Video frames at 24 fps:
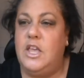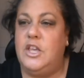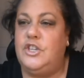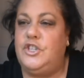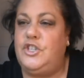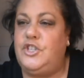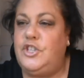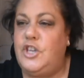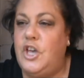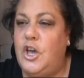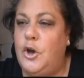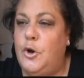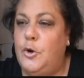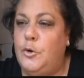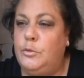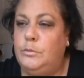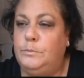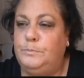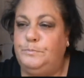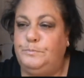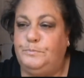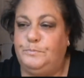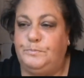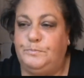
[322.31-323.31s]

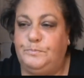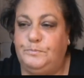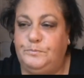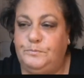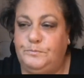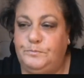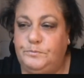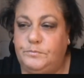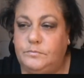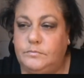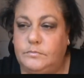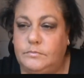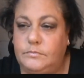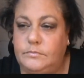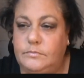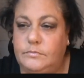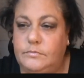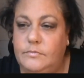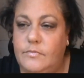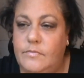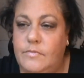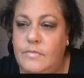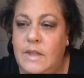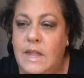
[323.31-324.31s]
So
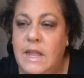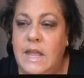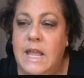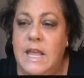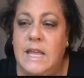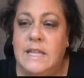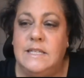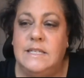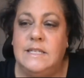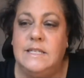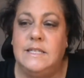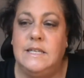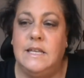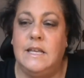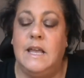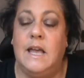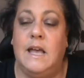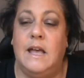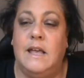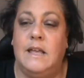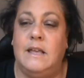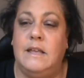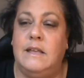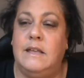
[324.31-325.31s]
it
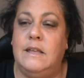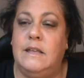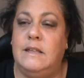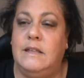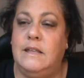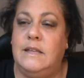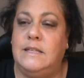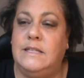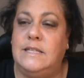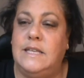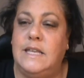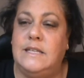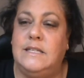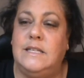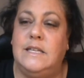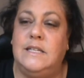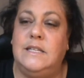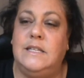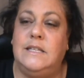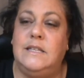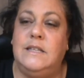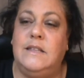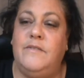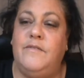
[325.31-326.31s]
says
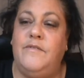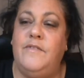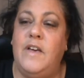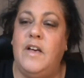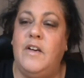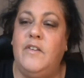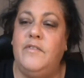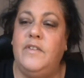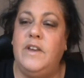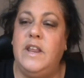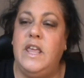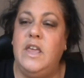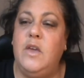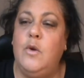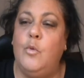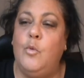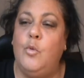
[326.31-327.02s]
it's the velvety,